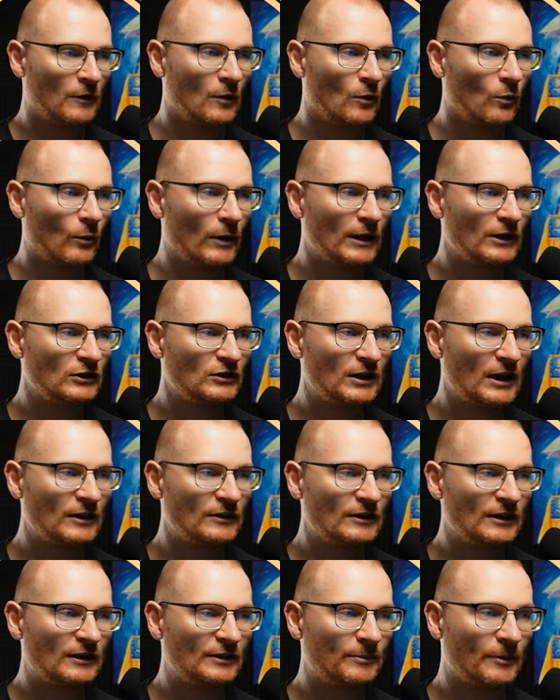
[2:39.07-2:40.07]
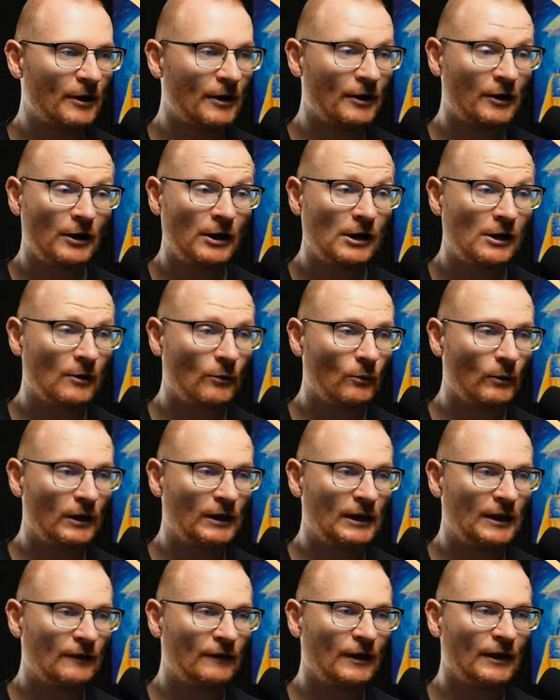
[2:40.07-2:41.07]
We can change the expiry. We can
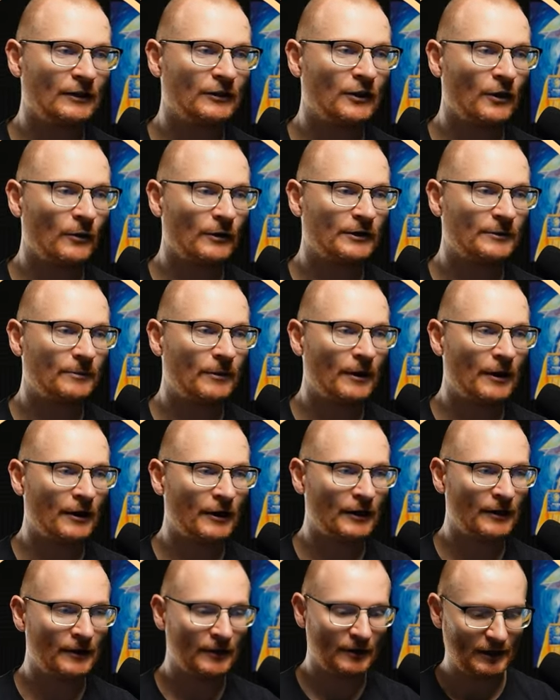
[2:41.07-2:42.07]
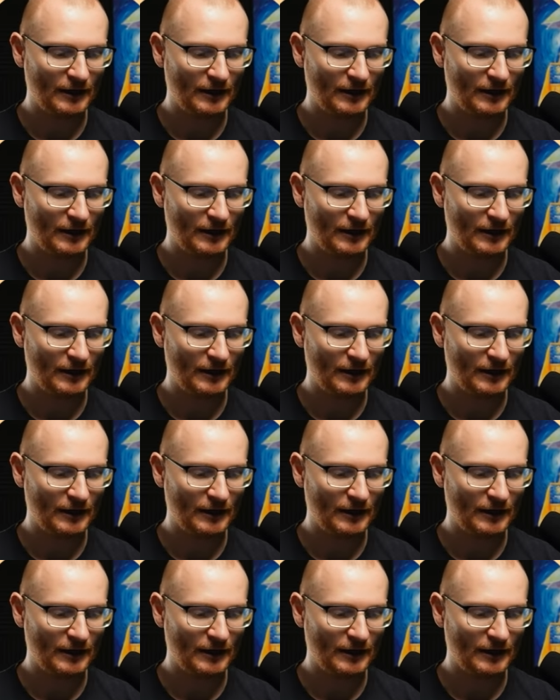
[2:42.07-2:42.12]
have like no expiry.